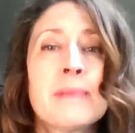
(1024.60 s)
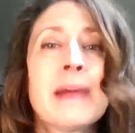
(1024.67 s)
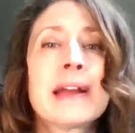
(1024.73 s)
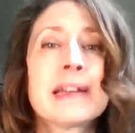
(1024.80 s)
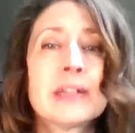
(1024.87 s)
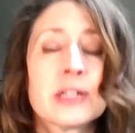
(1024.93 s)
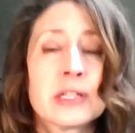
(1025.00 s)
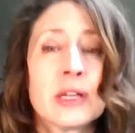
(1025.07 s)
might
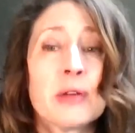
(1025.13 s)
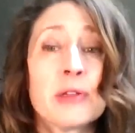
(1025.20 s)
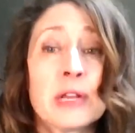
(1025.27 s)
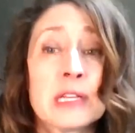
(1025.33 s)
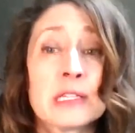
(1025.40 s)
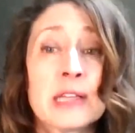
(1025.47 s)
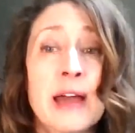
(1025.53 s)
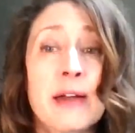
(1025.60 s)
need to slow
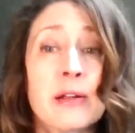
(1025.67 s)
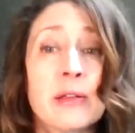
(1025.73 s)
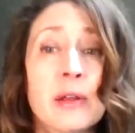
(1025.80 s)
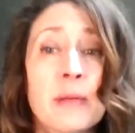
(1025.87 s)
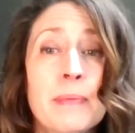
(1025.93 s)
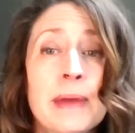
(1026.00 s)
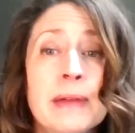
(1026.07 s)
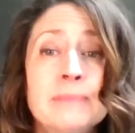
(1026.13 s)
things down a
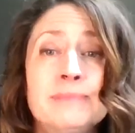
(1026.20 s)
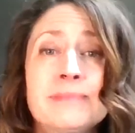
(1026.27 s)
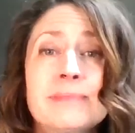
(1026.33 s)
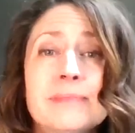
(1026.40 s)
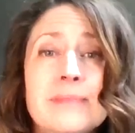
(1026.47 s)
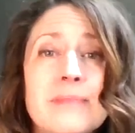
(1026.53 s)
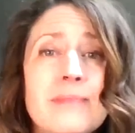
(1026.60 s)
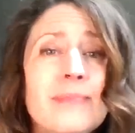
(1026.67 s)
little bit.
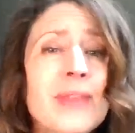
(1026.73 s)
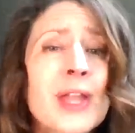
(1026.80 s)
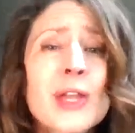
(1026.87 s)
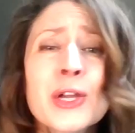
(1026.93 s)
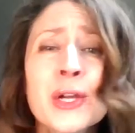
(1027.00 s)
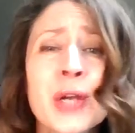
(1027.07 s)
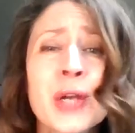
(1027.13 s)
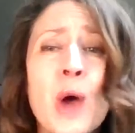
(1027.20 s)

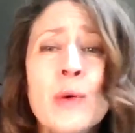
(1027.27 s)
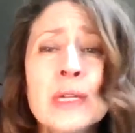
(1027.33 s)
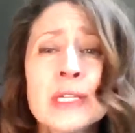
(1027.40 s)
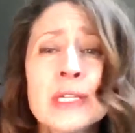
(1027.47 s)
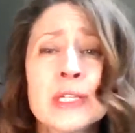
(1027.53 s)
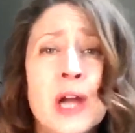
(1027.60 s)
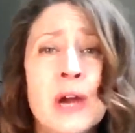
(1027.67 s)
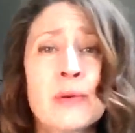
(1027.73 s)
You can always
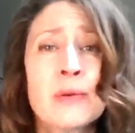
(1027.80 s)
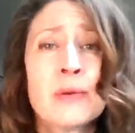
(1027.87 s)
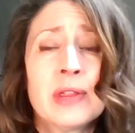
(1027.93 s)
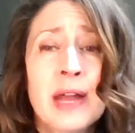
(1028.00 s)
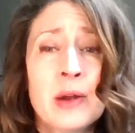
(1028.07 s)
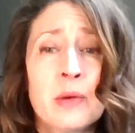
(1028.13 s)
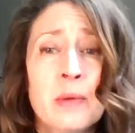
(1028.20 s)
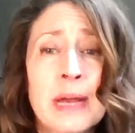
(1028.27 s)
start with
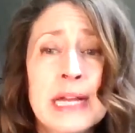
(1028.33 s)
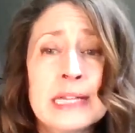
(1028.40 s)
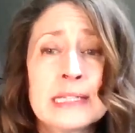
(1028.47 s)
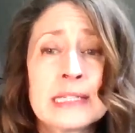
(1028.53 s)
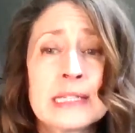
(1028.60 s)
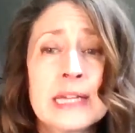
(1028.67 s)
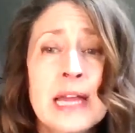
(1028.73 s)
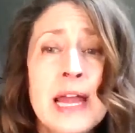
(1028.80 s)
lighter
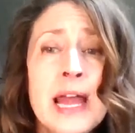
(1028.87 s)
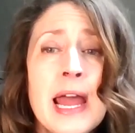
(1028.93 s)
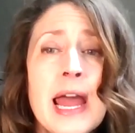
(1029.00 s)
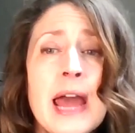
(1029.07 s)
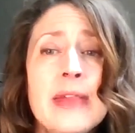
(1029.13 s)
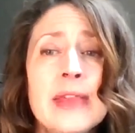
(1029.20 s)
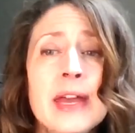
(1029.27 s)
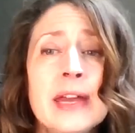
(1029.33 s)
weights
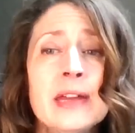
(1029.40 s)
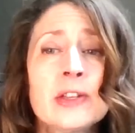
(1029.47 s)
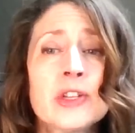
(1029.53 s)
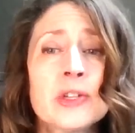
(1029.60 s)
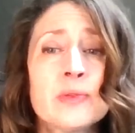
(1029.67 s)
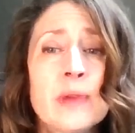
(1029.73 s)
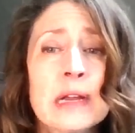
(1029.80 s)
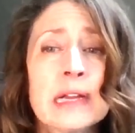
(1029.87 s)
and then
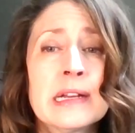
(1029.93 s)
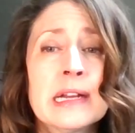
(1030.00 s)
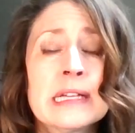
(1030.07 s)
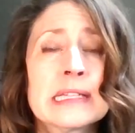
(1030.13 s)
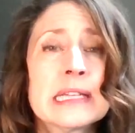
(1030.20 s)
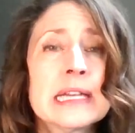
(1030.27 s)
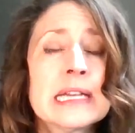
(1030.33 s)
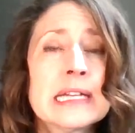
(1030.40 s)
just
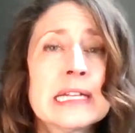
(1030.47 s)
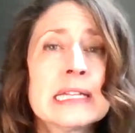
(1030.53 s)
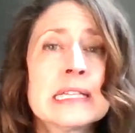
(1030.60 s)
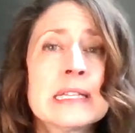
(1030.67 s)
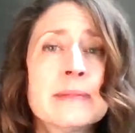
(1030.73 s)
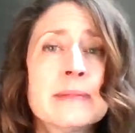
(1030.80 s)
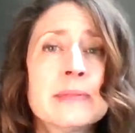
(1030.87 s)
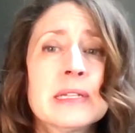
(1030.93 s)
recognize that any
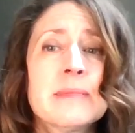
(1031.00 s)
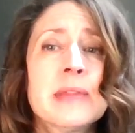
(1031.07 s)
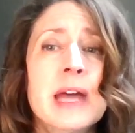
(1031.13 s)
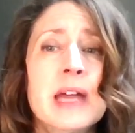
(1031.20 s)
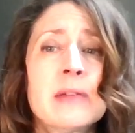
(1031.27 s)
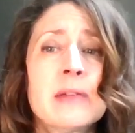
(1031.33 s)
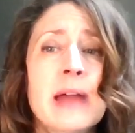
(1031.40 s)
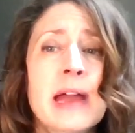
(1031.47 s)
symptom
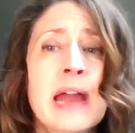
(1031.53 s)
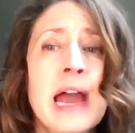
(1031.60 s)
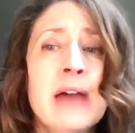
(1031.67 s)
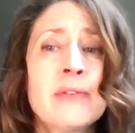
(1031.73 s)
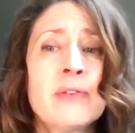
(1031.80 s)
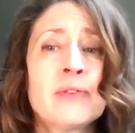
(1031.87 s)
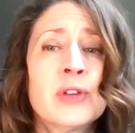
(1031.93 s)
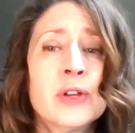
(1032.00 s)
that you might
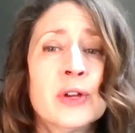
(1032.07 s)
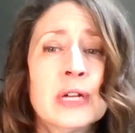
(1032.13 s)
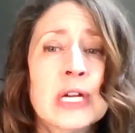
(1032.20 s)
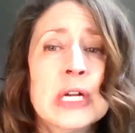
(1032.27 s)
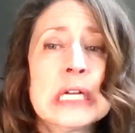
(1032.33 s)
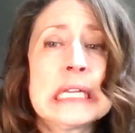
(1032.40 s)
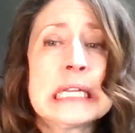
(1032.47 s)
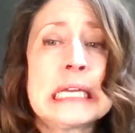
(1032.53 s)
have of
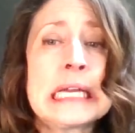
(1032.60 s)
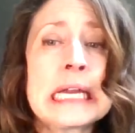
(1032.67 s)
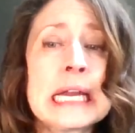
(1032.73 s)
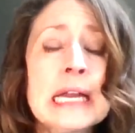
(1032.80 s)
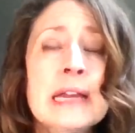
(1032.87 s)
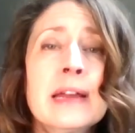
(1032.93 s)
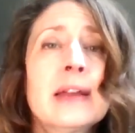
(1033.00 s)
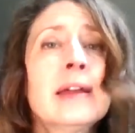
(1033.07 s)
urinary
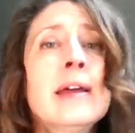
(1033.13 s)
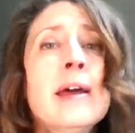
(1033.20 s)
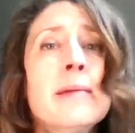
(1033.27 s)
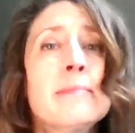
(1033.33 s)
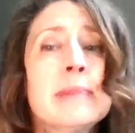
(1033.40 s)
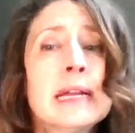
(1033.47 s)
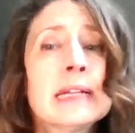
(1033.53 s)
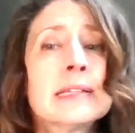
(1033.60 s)
leaking
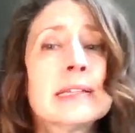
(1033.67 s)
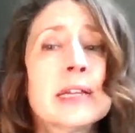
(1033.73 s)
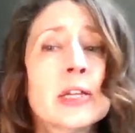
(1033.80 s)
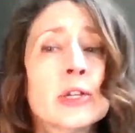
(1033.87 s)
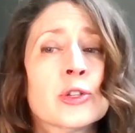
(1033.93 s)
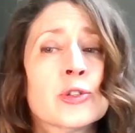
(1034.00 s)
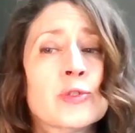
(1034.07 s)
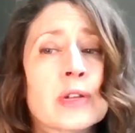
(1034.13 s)
means that
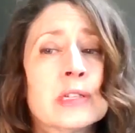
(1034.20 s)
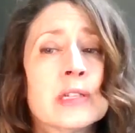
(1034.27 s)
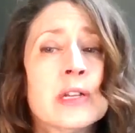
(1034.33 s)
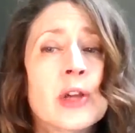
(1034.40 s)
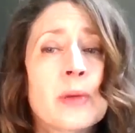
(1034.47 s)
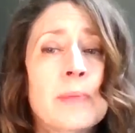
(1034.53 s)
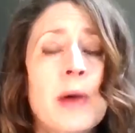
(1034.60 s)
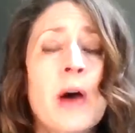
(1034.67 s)
you're
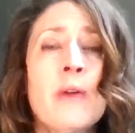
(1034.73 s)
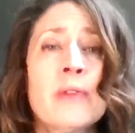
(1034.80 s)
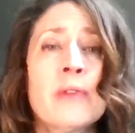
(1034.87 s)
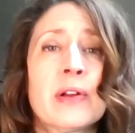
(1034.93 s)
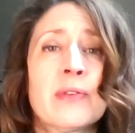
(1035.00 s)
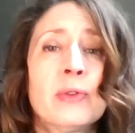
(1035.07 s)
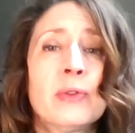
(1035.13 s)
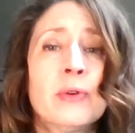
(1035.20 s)
stressing your
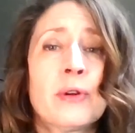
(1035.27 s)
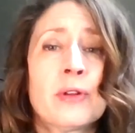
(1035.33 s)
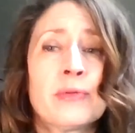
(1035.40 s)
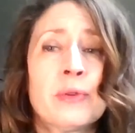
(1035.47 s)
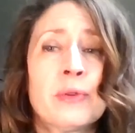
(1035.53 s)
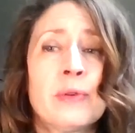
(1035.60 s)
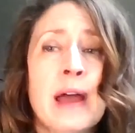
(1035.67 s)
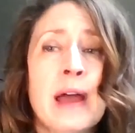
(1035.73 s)
pelvic floor
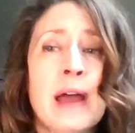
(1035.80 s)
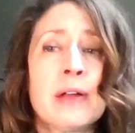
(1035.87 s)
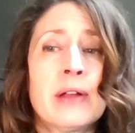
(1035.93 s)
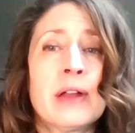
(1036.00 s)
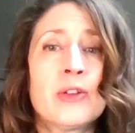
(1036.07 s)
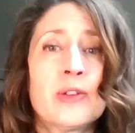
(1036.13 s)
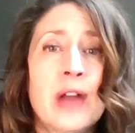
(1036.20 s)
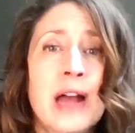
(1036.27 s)
throughout
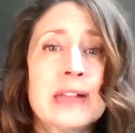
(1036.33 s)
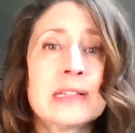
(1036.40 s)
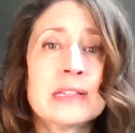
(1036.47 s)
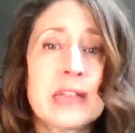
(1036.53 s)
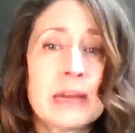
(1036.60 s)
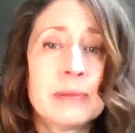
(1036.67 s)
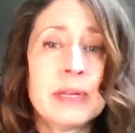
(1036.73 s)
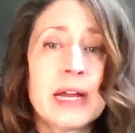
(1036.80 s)
and you're not
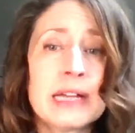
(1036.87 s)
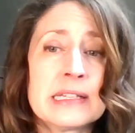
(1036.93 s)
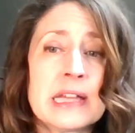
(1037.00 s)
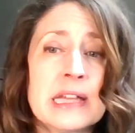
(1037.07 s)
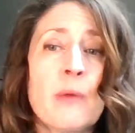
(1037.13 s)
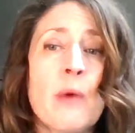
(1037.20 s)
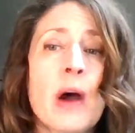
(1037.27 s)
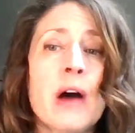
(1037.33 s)

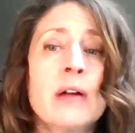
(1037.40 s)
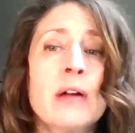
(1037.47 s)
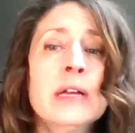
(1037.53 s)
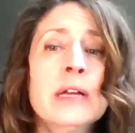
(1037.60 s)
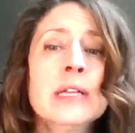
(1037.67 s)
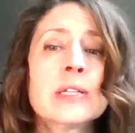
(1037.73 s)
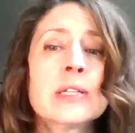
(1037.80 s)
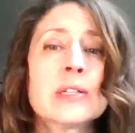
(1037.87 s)
stabilizing well.
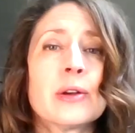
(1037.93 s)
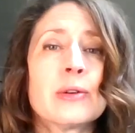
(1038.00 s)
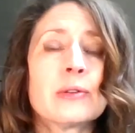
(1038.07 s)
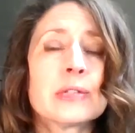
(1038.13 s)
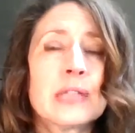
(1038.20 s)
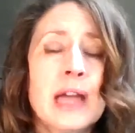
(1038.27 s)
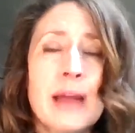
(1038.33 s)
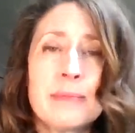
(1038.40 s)
So
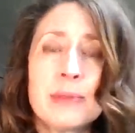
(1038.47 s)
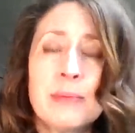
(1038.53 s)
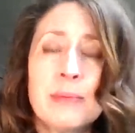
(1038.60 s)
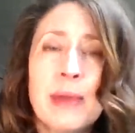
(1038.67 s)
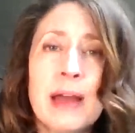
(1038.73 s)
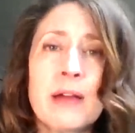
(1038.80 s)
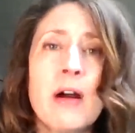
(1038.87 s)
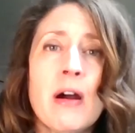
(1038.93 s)
time to
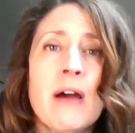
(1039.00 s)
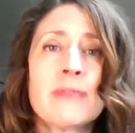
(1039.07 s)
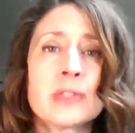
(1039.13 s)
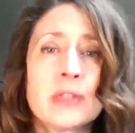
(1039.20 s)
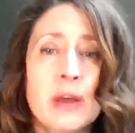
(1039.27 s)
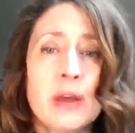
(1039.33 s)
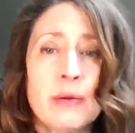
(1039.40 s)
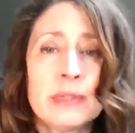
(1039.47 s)
back off,
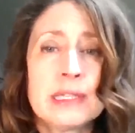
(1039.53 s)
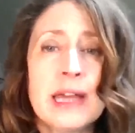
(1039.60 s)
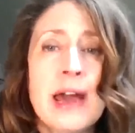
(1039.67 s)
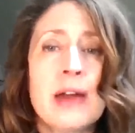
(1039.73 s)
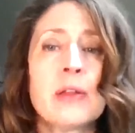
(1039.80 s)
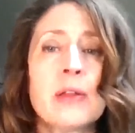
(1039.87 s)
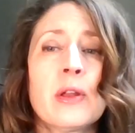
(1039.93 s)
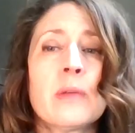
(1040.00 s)
slow it
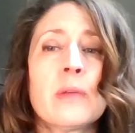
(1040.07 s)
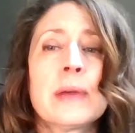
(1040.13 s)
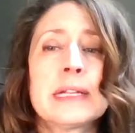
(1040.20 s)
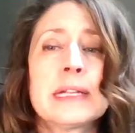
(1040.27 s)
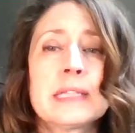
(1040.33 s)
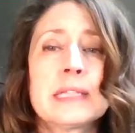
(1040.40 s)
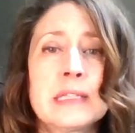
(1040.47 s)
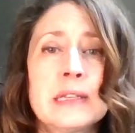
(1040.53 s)
down a little
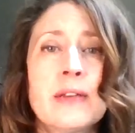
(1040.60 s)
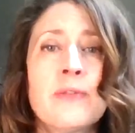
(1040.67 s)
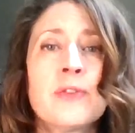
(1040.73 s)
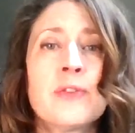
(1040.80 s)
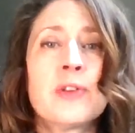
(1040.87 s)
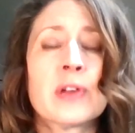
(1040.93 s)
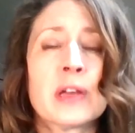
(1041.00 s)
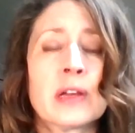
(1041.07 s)
bit, see if
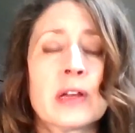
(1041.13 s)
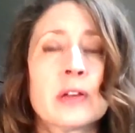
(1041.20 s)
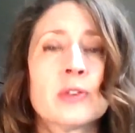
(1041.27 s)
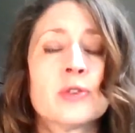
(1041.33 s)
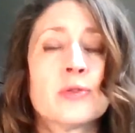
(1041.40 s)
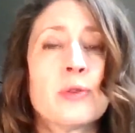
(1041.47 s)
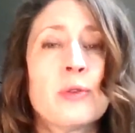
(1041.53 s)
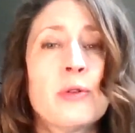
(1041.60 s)
you can
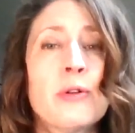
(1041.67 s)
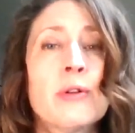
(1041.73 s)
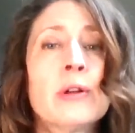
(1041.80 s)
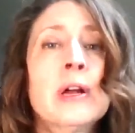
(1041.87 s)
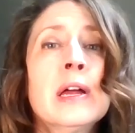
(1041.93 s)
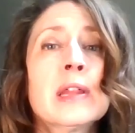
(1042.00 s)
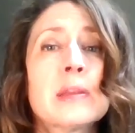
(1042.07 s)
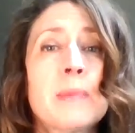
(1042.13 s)
control
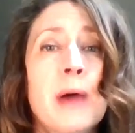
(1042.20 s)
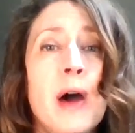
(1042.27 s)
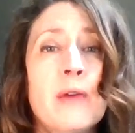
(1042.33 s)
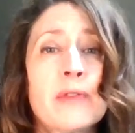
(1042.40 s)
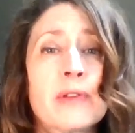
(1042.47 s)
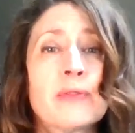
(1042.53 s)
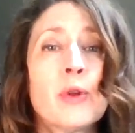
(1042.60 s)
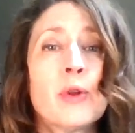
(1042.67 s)
the
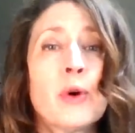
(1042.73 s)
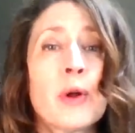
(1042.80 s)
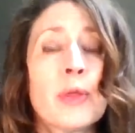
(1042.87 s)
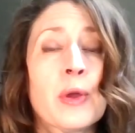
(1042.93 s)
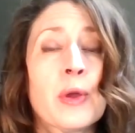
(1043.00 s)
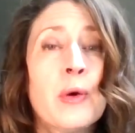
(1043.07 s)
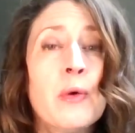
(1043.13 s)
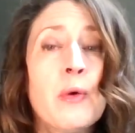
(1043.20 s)
pelvic floor and
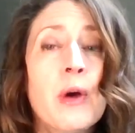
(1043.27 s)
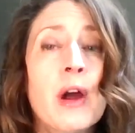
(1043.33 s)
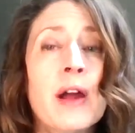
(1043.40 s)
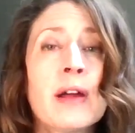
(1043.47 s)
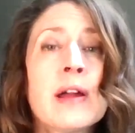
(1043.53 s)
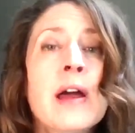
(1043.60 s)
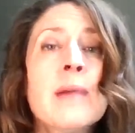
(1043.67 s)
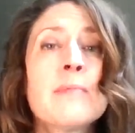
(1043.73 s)
the
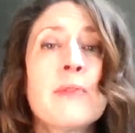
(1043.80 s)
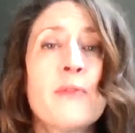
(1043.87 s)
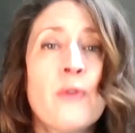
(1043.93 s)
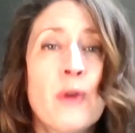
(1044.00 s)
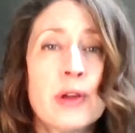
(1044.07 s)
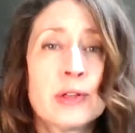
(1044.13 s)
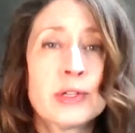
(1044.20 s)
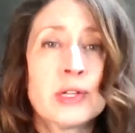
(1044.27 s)
core
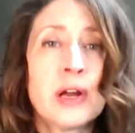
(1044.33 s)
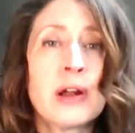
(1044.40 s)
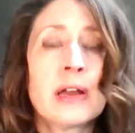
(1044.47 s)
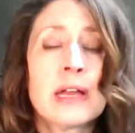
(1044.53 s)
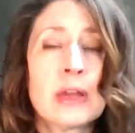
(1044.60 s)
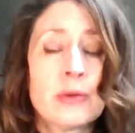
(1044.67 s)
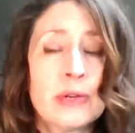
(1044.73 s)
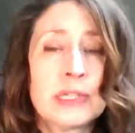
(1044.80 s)
before you start
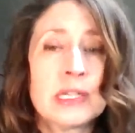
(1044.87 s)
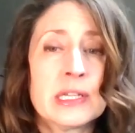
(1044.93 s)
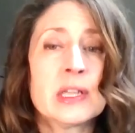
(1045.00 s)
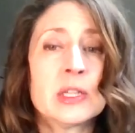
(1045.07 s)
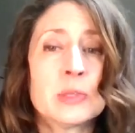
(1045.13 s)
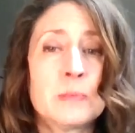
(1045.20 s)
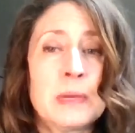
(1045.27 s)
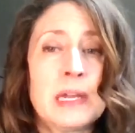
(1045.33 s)
increasing the
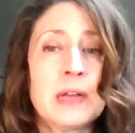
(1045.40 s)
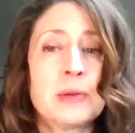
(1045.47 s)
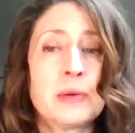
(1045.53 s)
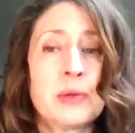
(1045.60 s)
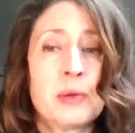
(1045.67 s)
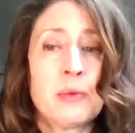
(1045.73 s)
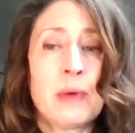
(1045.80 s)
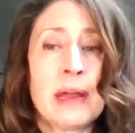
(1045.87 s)
speed
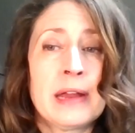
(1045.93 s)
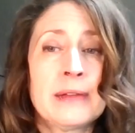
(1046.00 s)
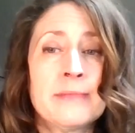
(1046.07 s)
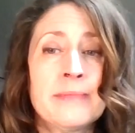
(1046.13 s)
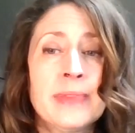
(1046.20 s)
or the weight.